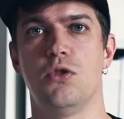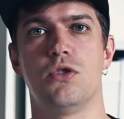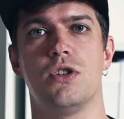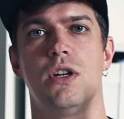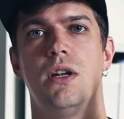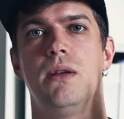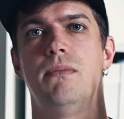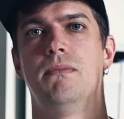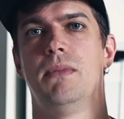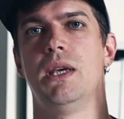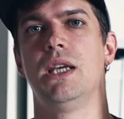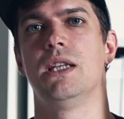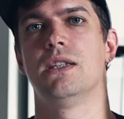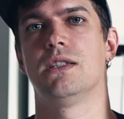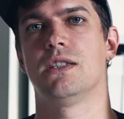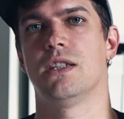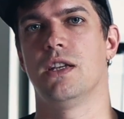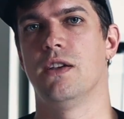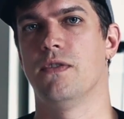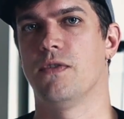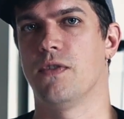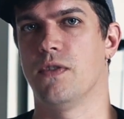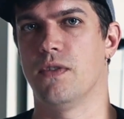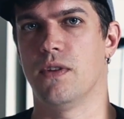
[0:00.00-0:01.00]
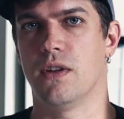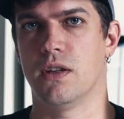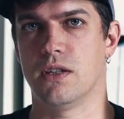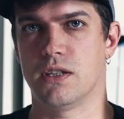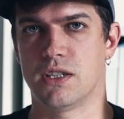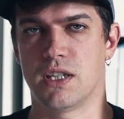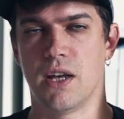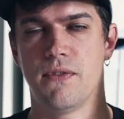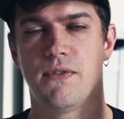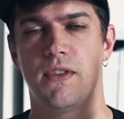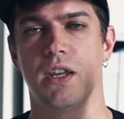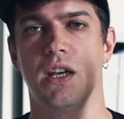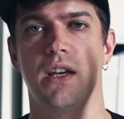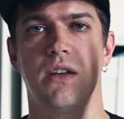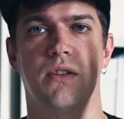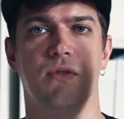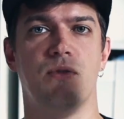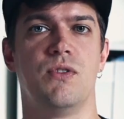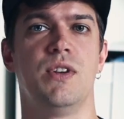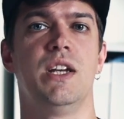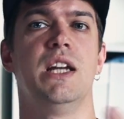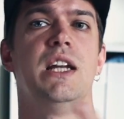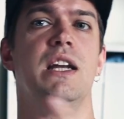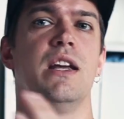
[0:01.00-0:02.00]
usually means if something
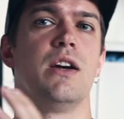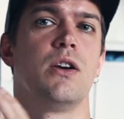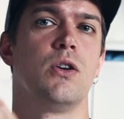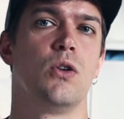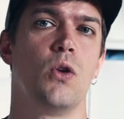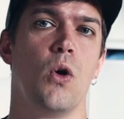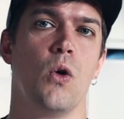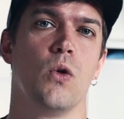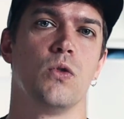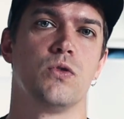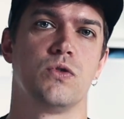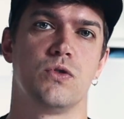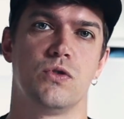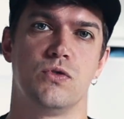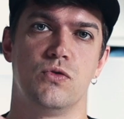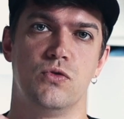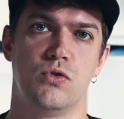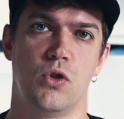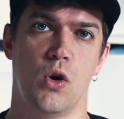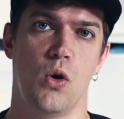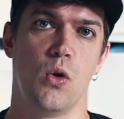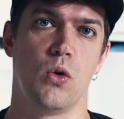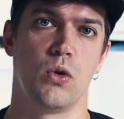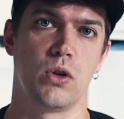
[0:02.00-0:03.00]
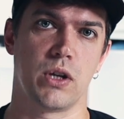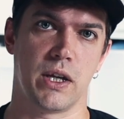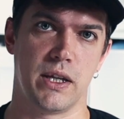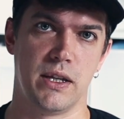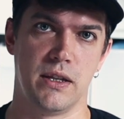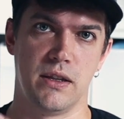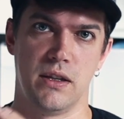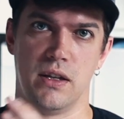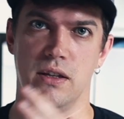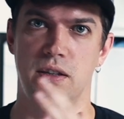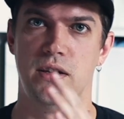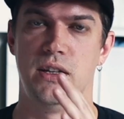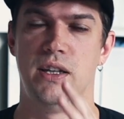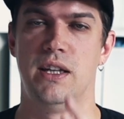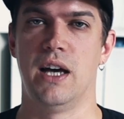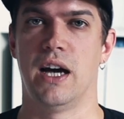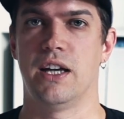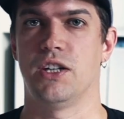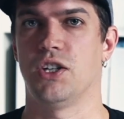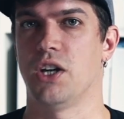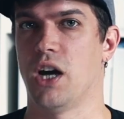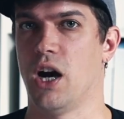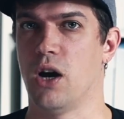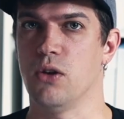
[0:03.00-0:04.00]
really goes wrong in the
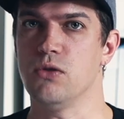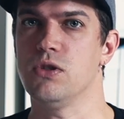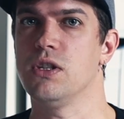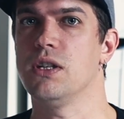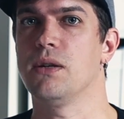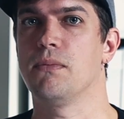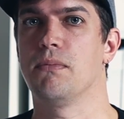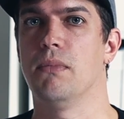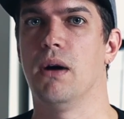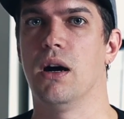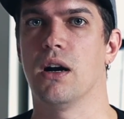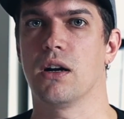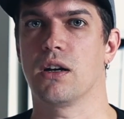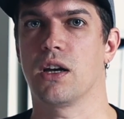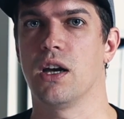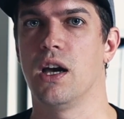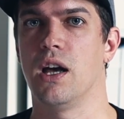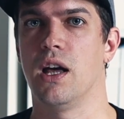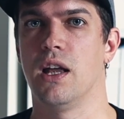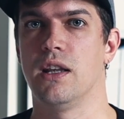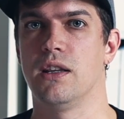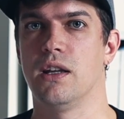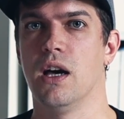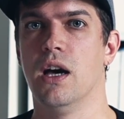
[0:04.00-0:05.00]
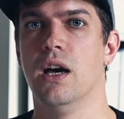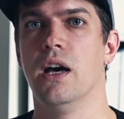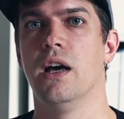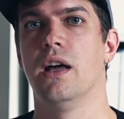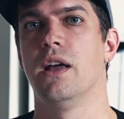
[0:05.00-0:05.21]
Dutch housing market,